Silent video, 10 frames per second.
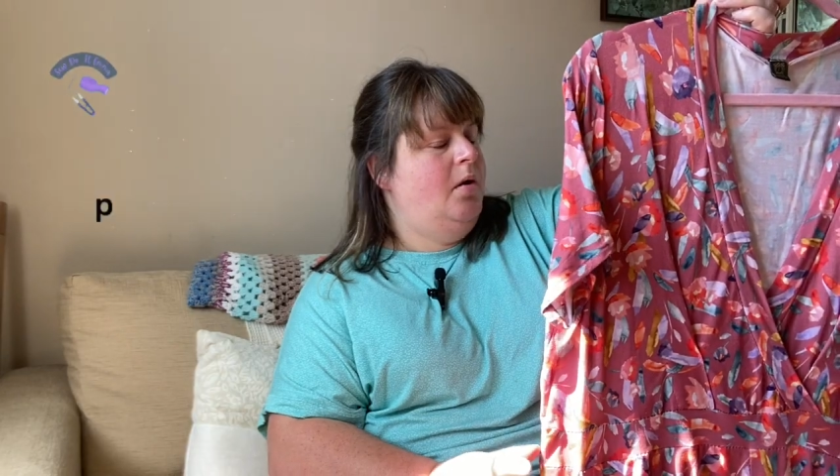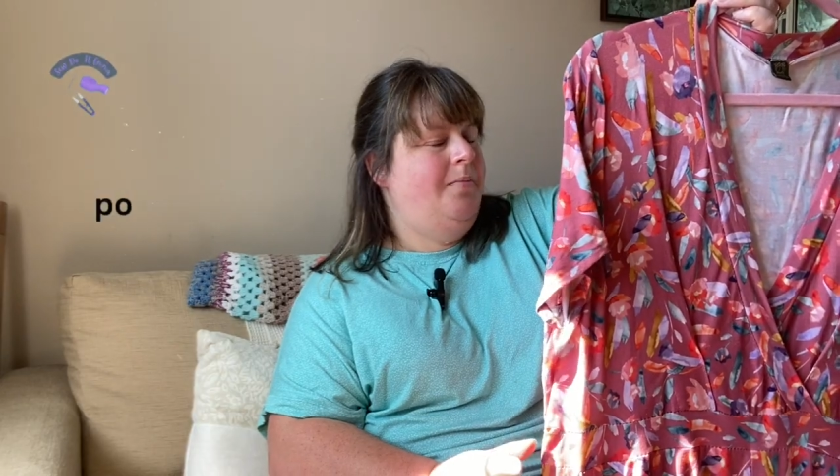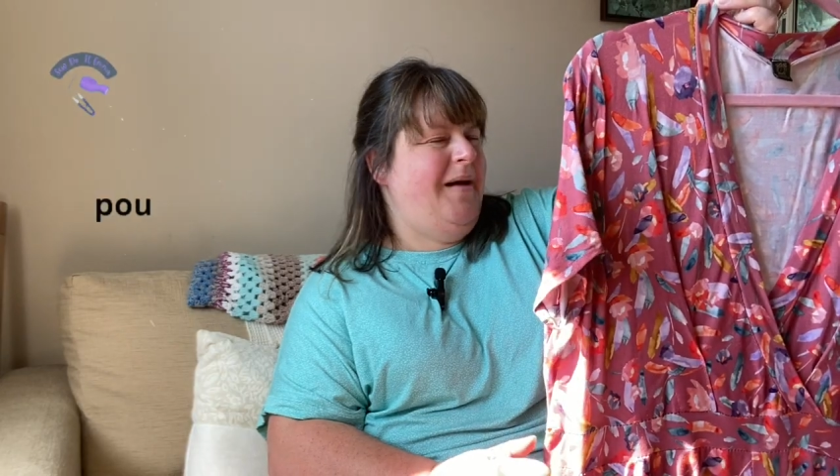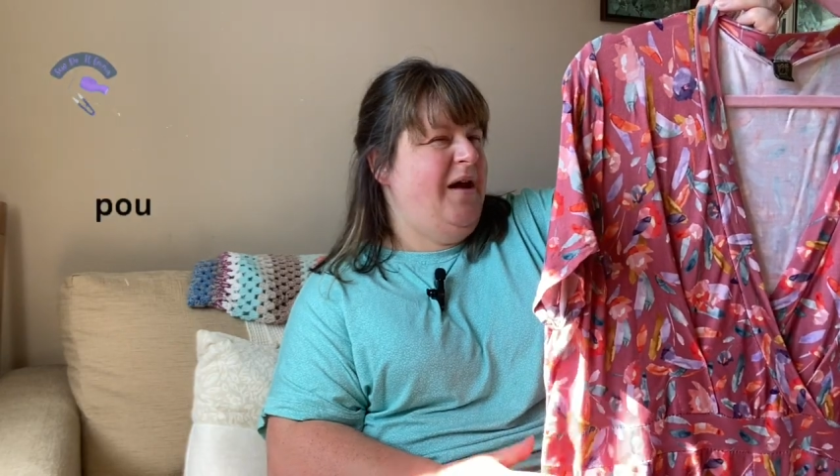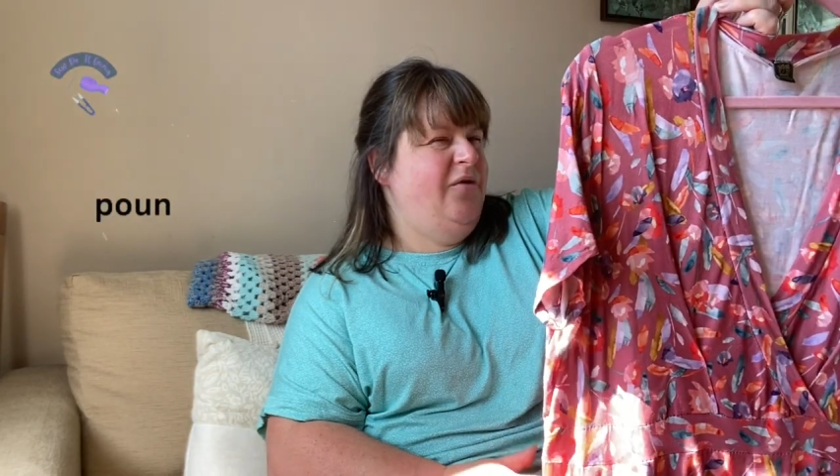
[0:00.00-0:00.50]

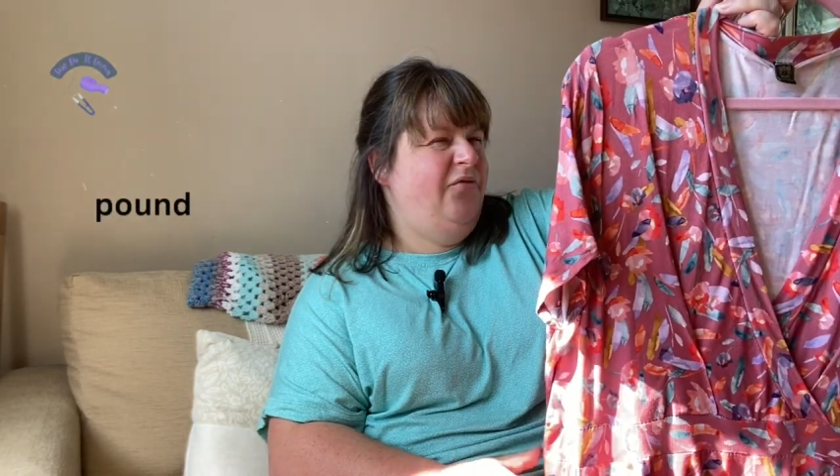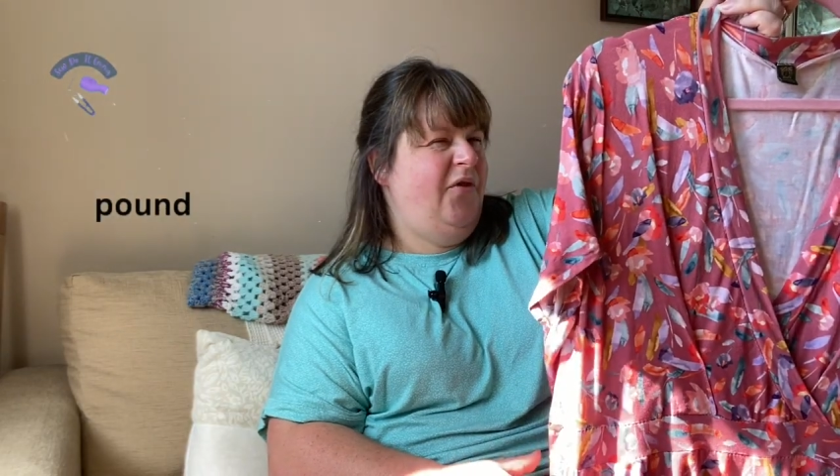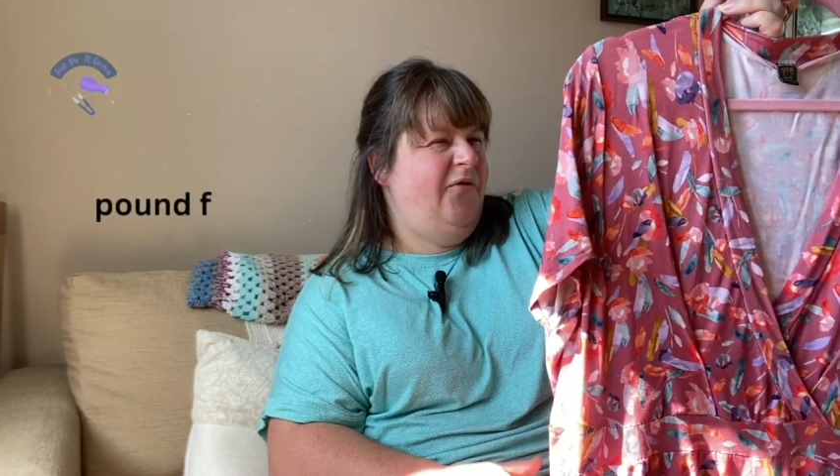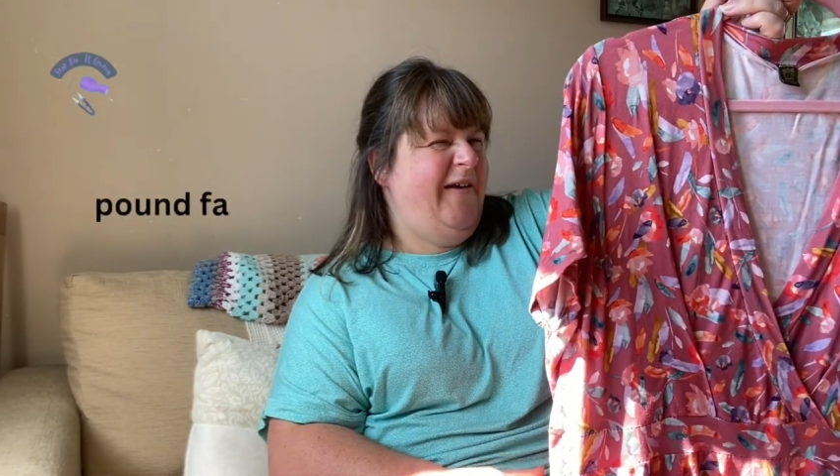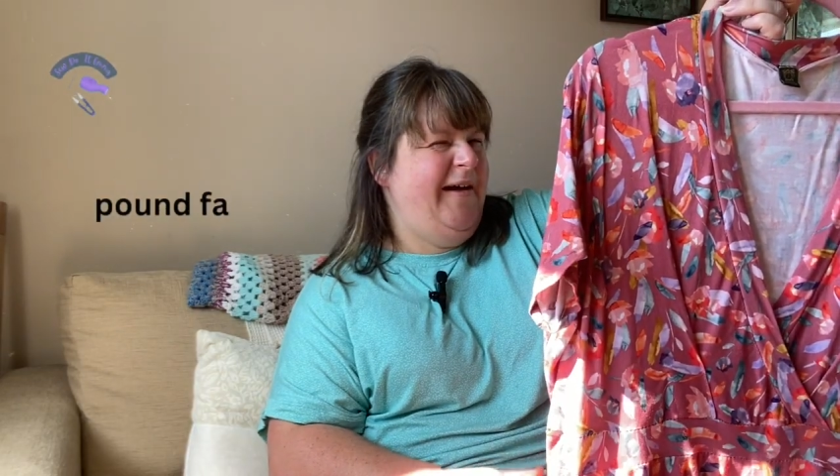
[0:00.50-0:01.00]
Pound for
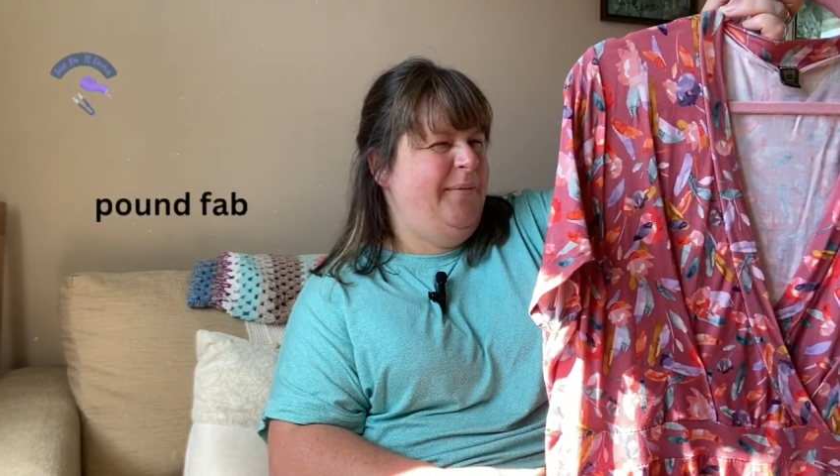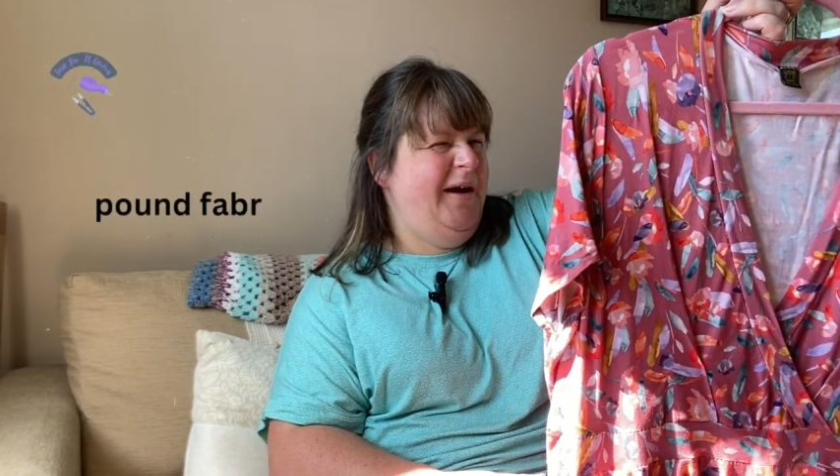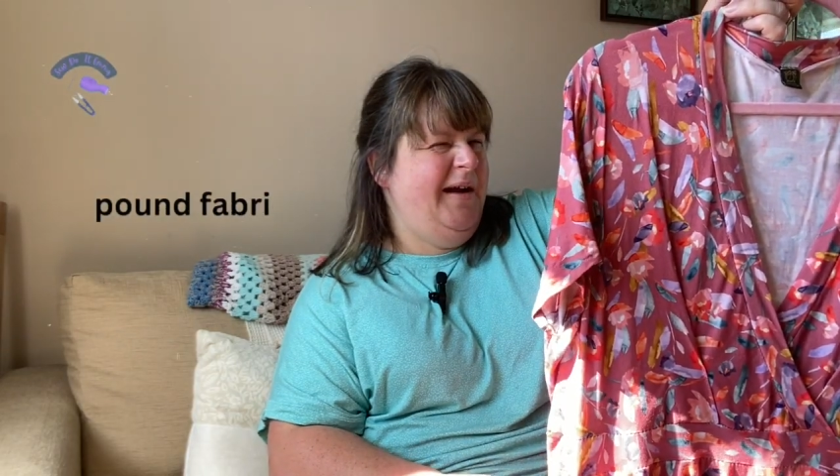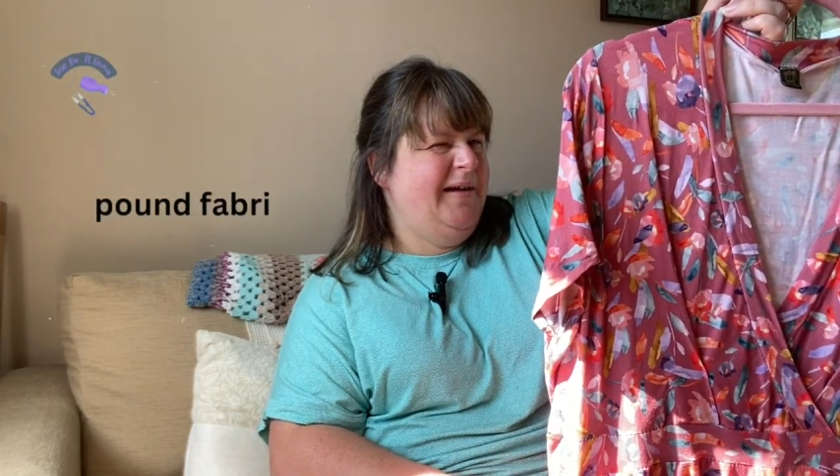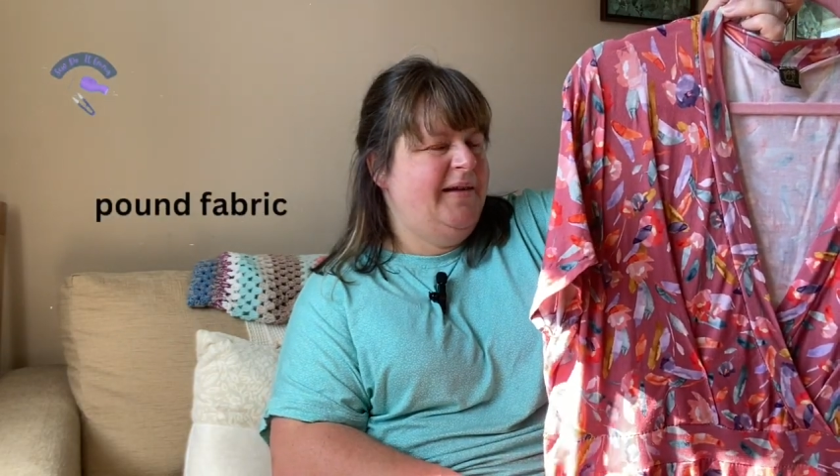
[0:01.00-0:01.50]

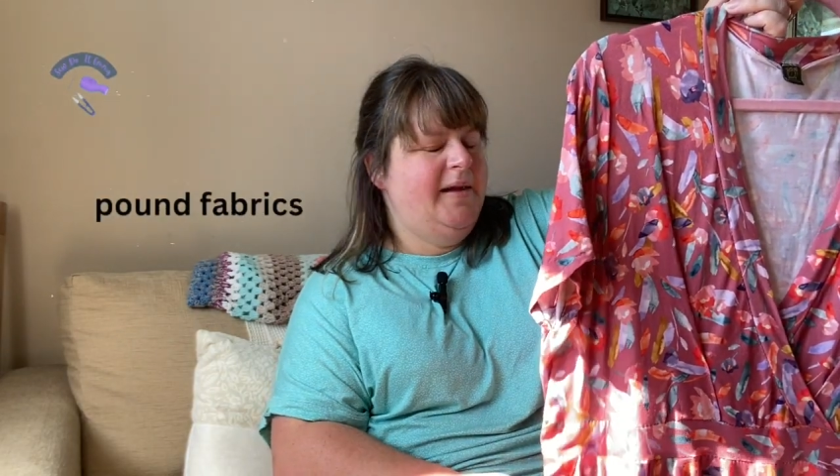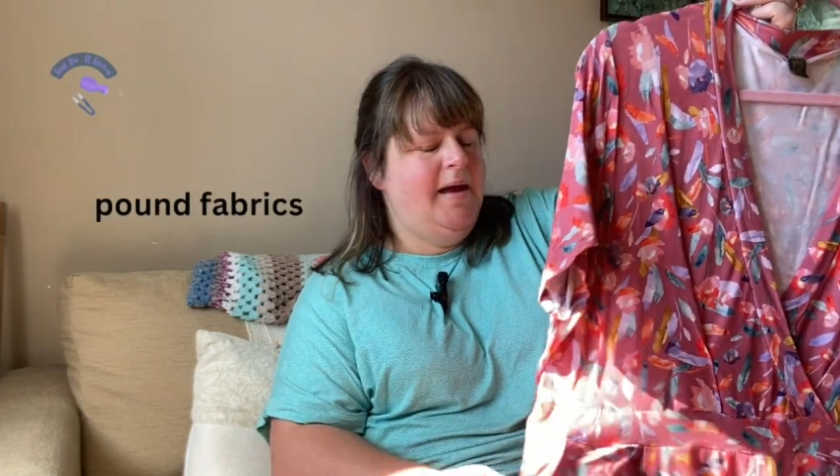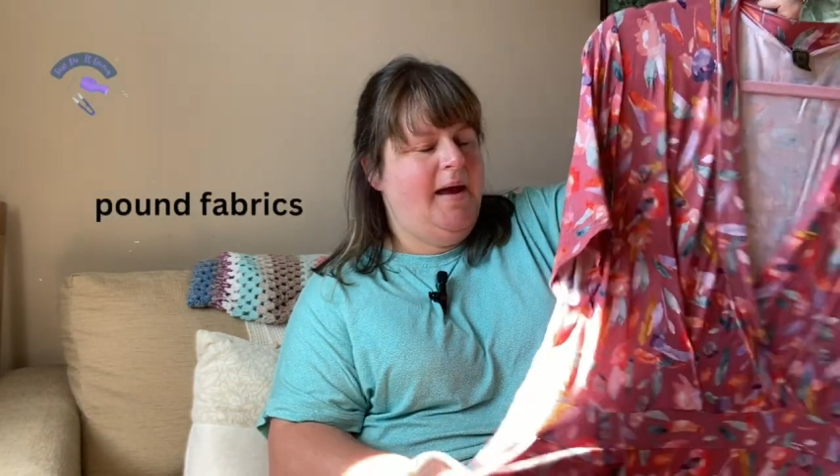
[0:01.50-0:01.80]
Fabrics.